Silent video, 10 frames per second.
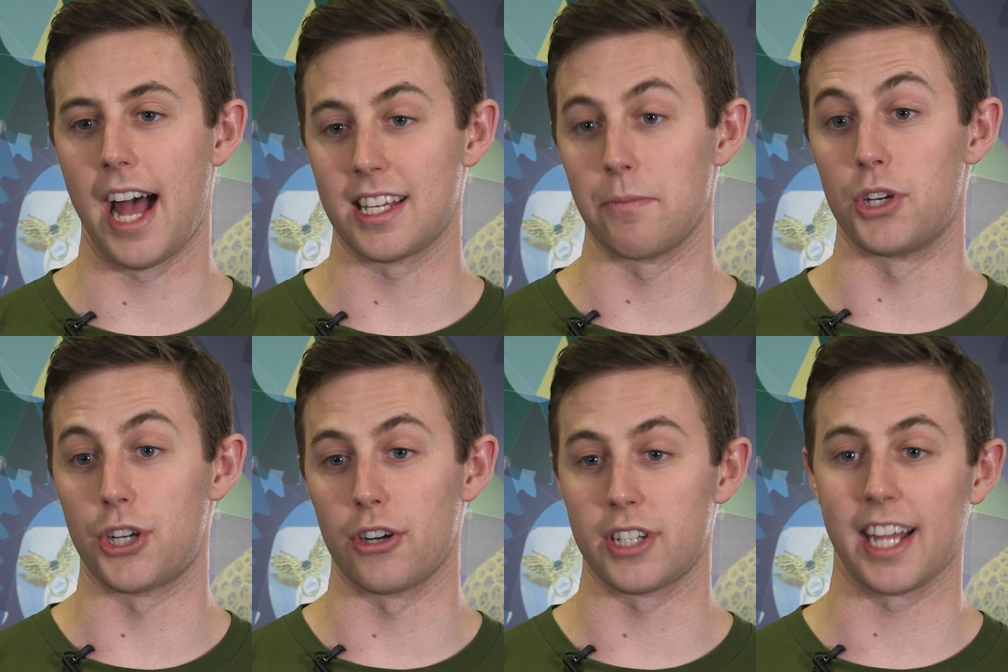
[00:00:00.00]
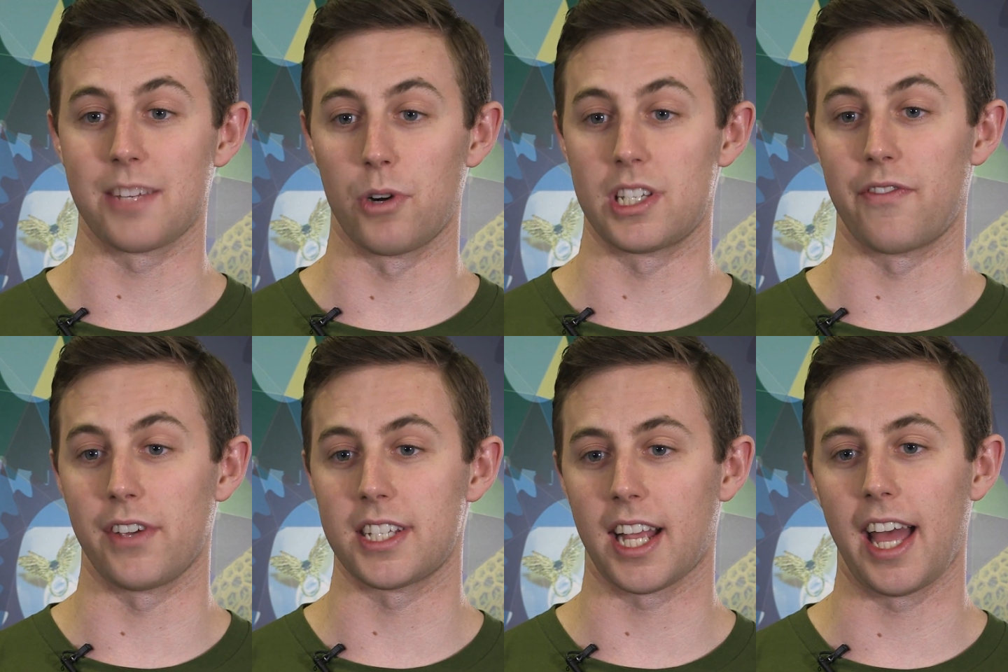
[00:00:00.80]
as it matures and gets more
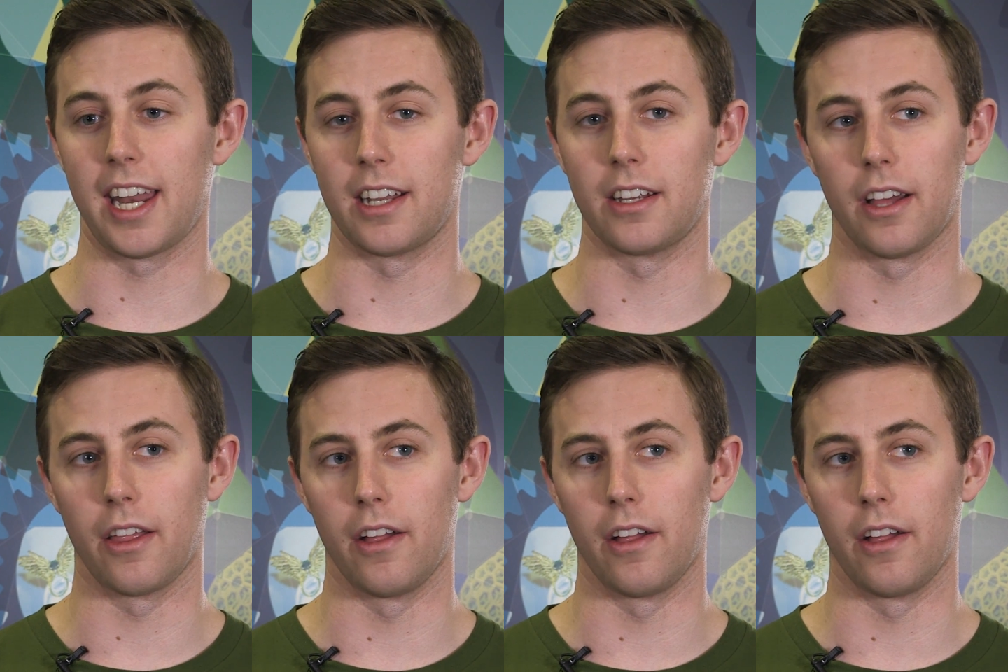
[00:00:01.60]
sophisticated,